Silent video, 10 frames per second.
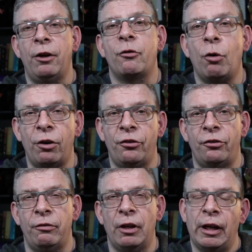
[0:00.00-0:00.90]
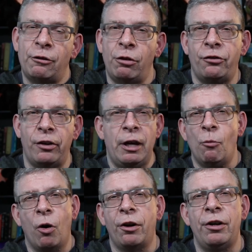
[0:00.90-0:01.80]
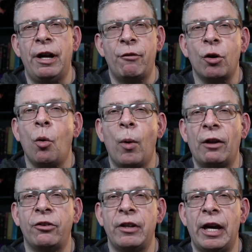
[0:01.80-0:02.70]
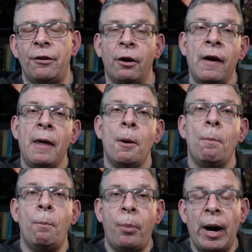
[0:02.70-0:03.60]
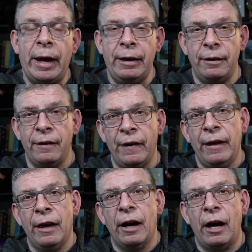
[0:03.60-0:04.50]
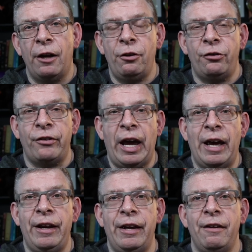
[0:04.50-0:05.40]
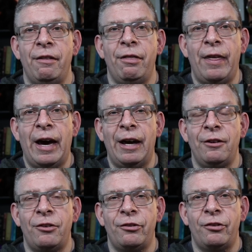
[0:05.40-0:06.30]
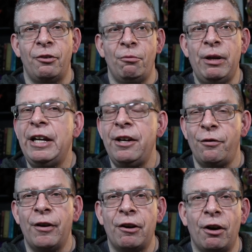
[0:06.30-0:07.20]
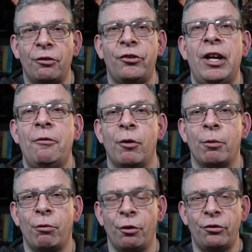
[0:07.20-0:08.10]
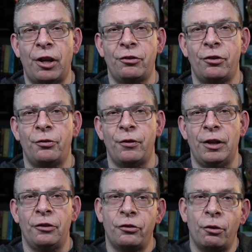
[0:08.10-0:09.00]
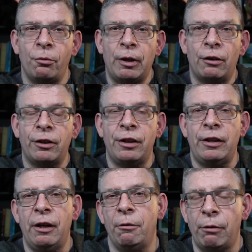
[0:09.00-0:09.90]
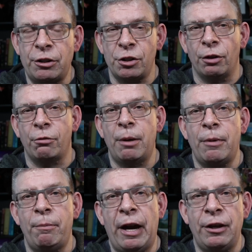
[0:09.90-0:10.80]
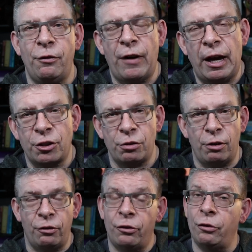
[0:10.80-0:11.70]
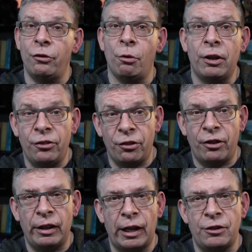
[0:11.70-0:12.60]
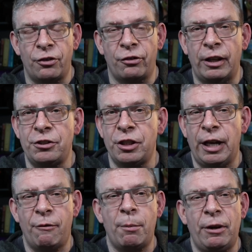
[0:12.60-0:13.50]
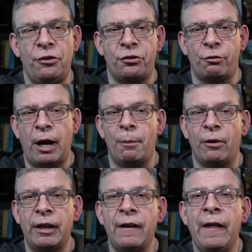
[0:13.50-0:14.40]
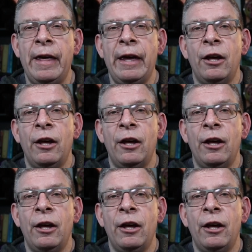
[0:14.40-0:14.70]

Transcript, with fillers: And of course, electricity and water never go well together. But understanding that we need to figure out safe work processes for this. So we look at the original equipment manufacturers. There's no existing legislation. Everybody's scrambling.